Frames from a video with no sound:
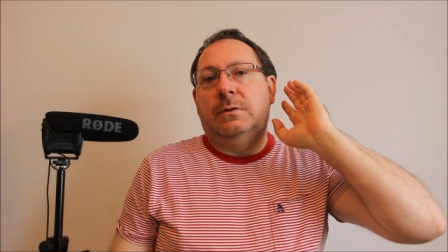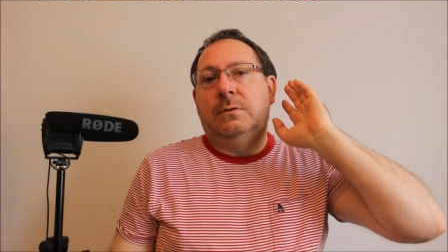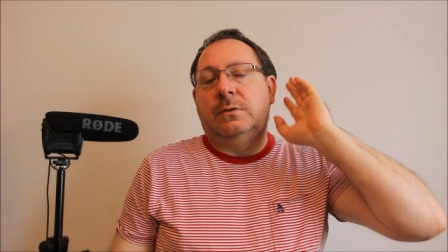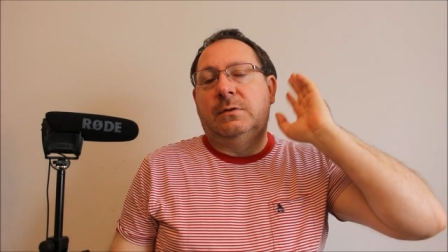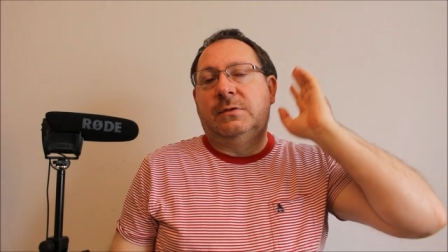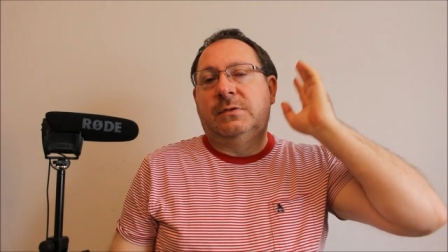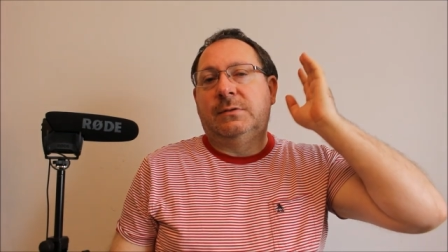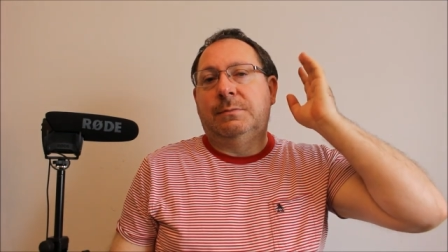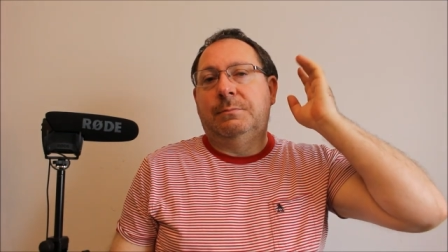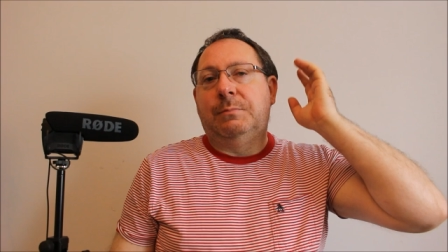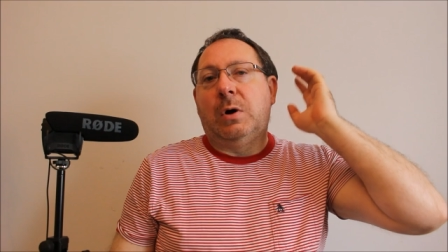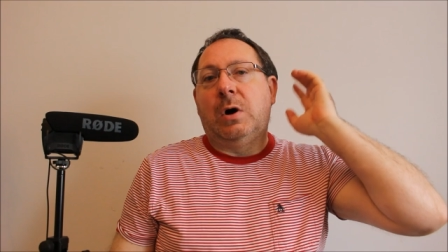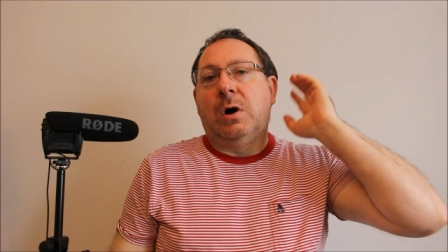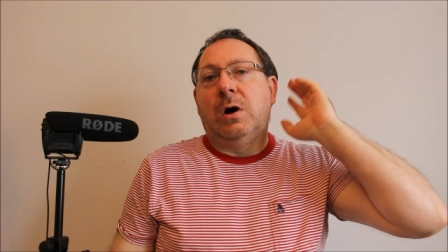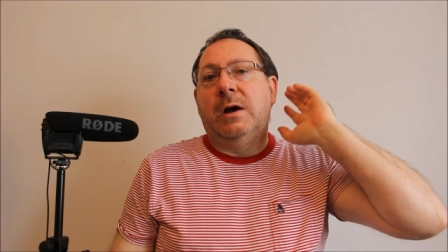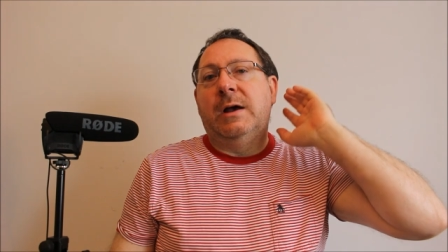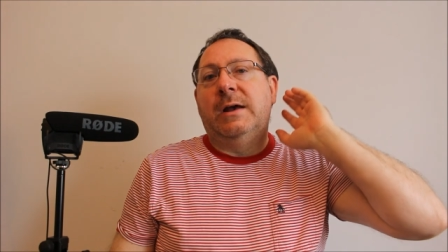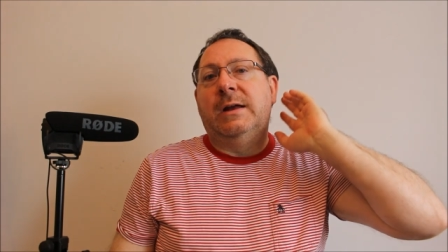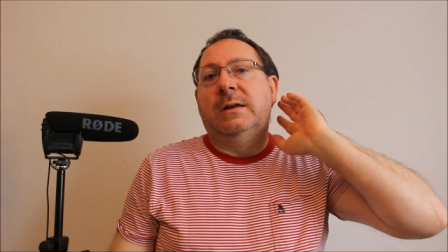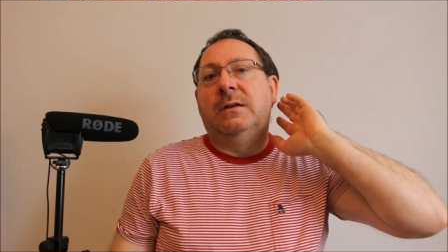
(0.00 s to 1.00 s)
the
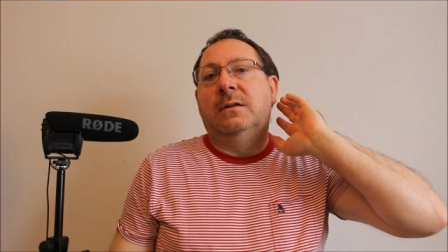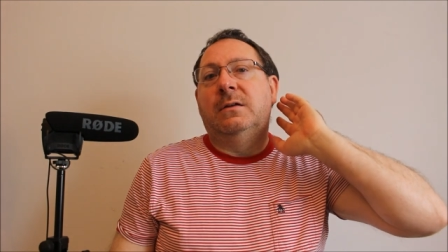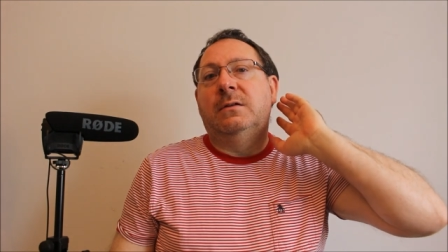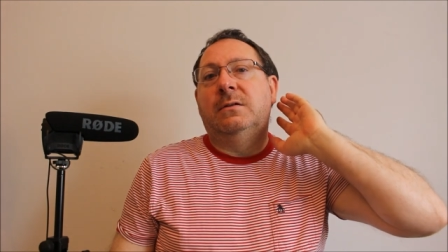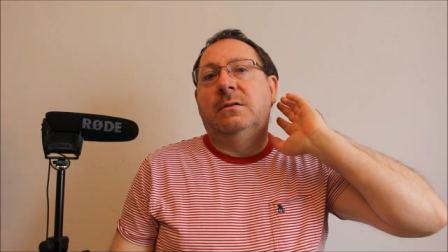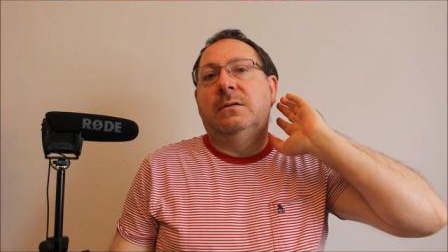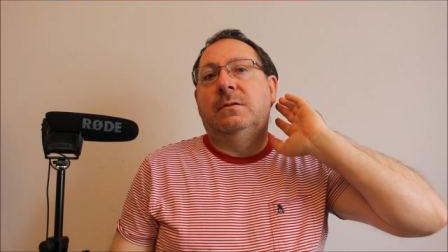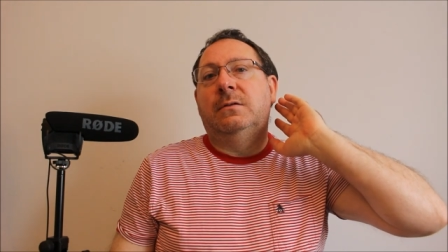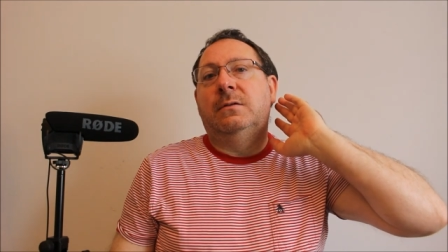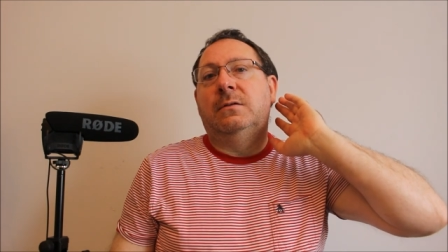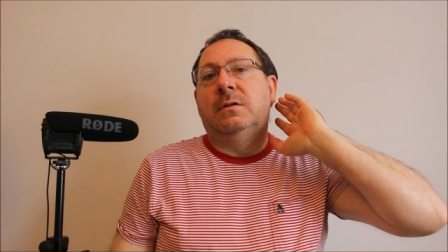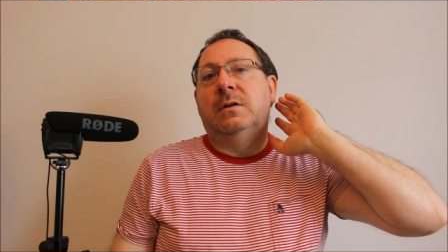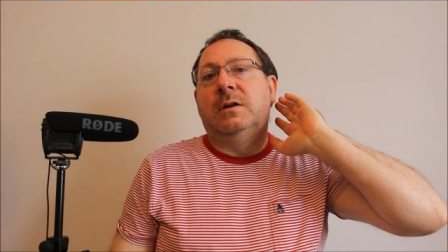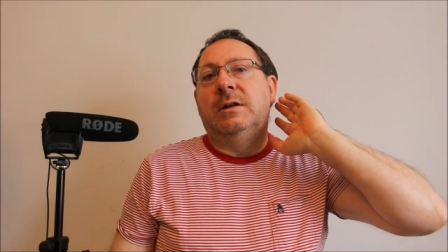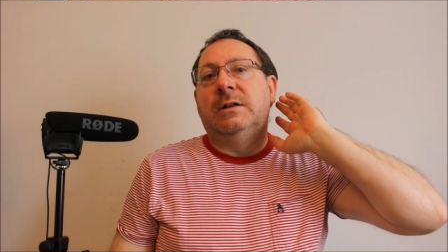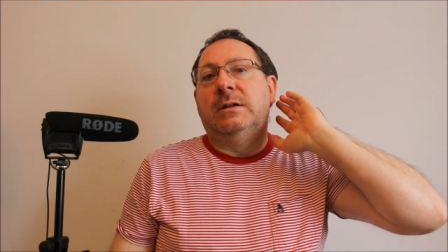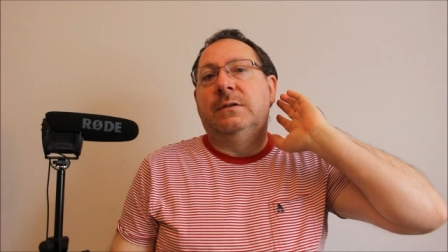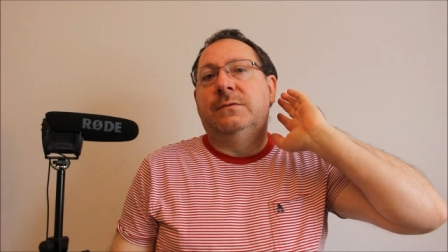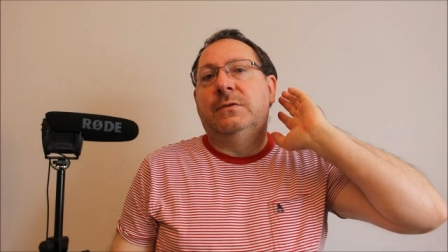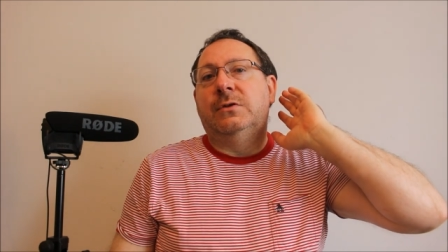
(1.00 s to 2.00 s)
spine,
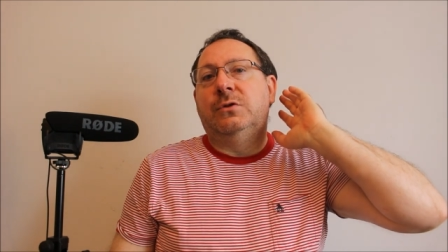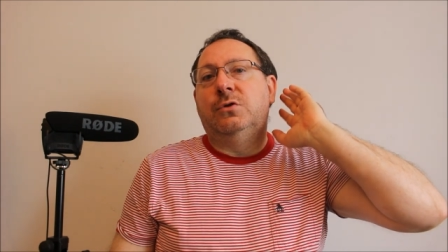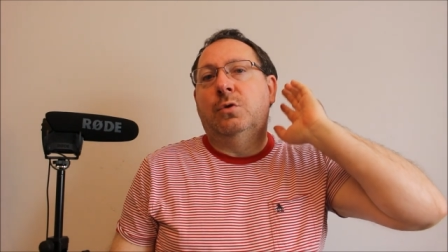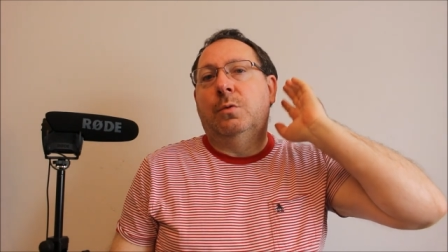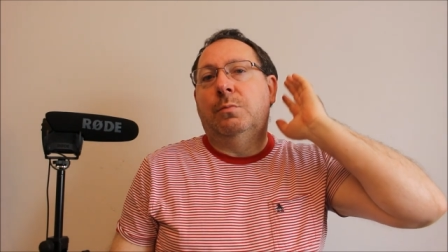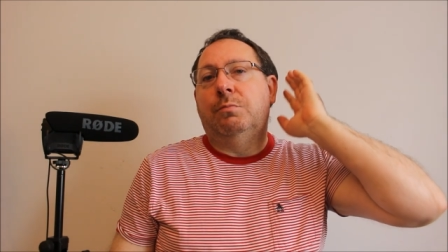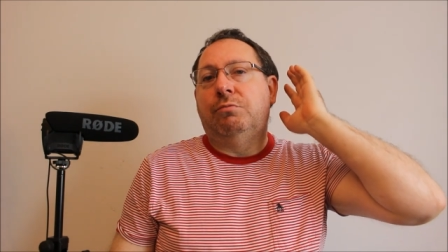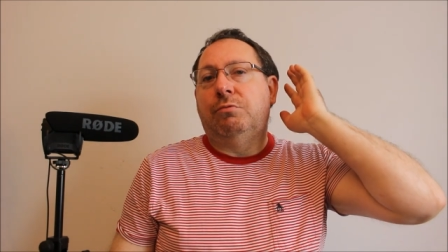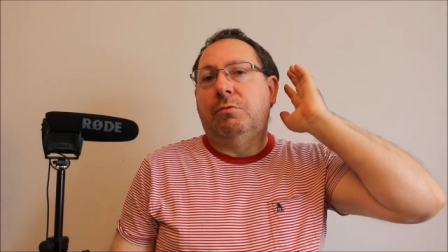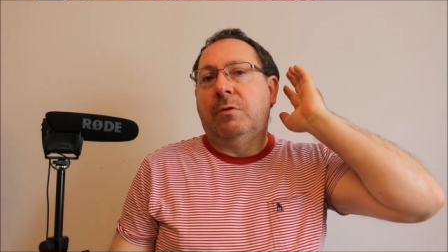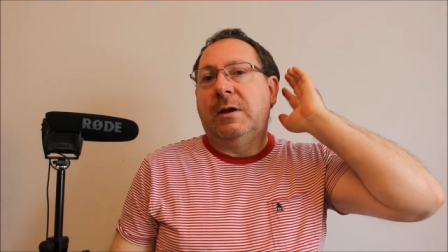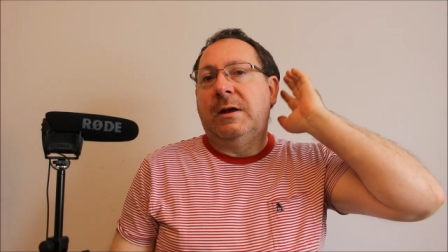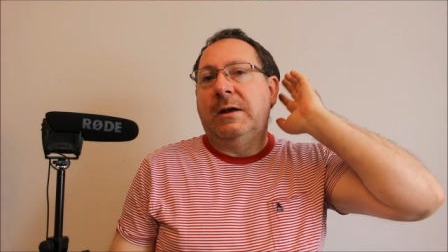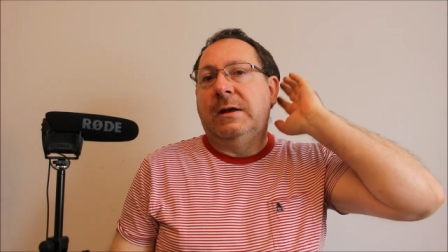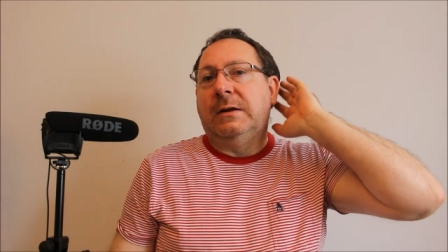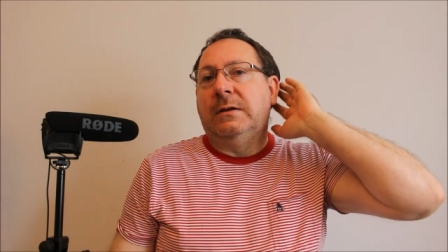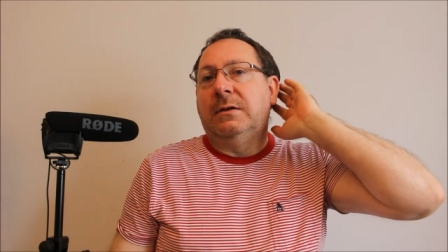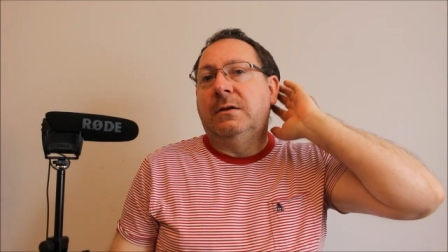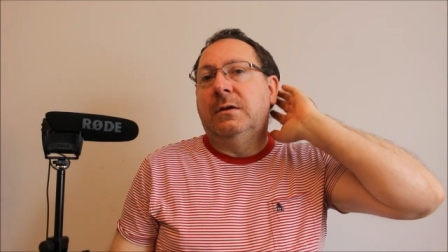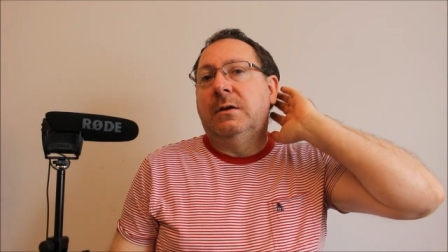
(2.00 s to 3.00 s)
leaving your
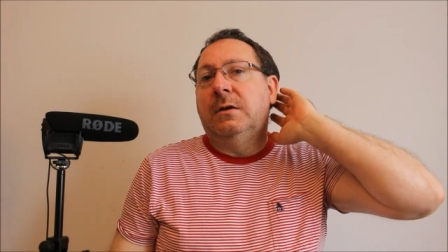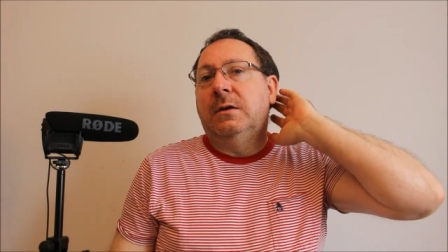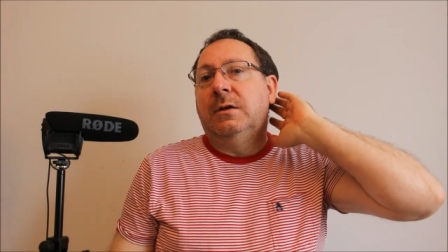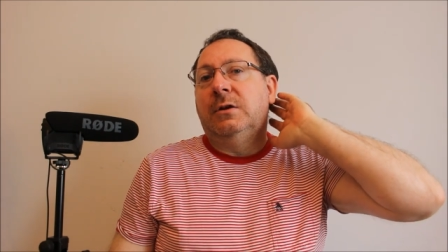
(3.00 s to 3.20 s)
brain,